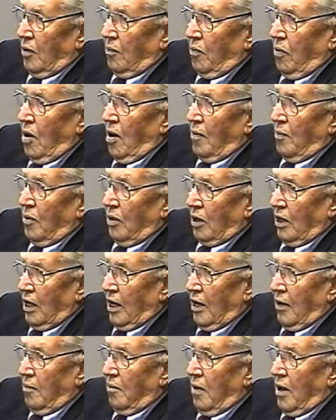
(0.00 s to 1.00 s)
he promptly
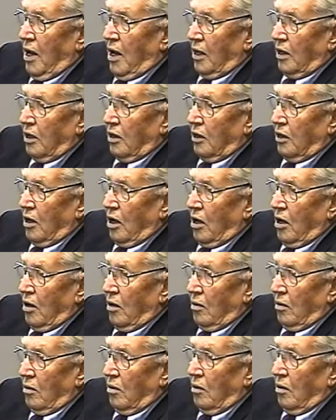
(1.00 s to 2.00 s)
came back and
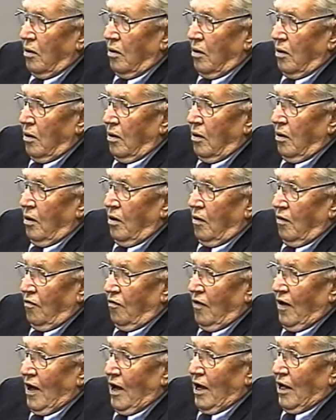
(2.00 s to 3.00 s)
got a
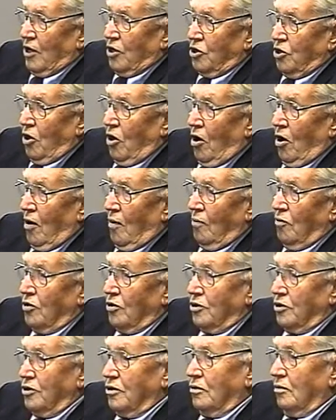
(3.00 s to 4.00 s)
fine job,
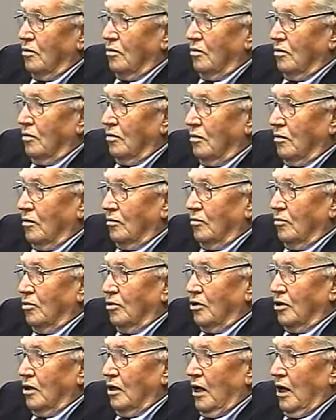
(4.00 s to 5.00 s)
which
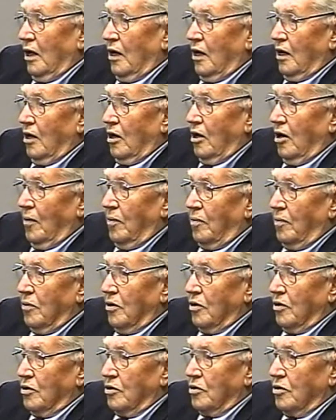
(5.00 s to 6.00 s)
he ended up
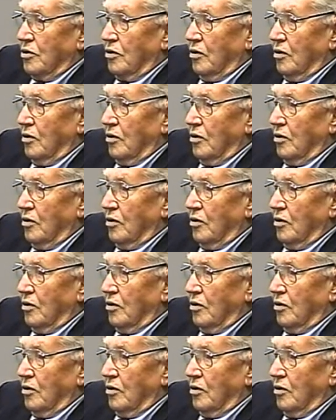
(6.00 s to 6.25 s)
as